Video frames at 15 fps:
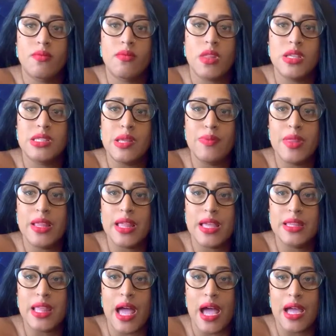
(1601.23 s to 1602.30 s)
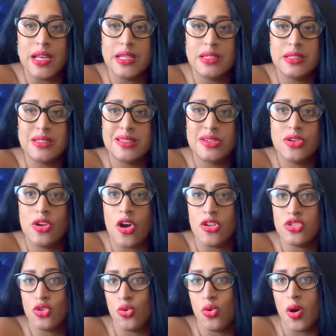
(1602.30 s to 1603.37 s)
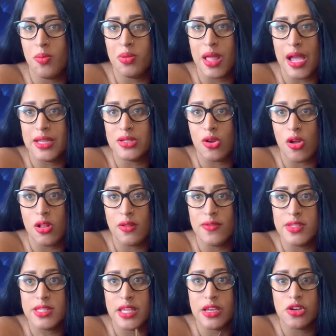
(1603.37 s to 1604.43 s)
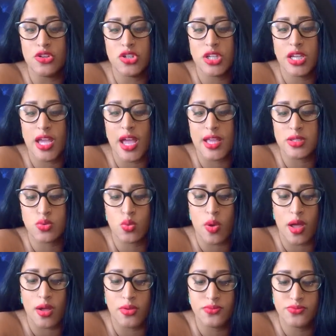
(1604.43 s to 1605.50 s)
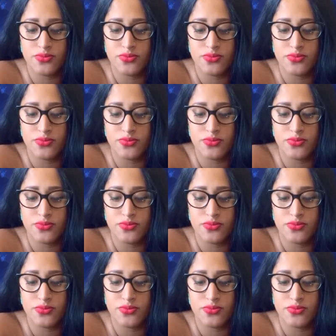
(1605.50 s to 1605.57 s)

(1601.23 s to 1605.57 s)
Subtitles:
something like that could also apply to all of this energy as well.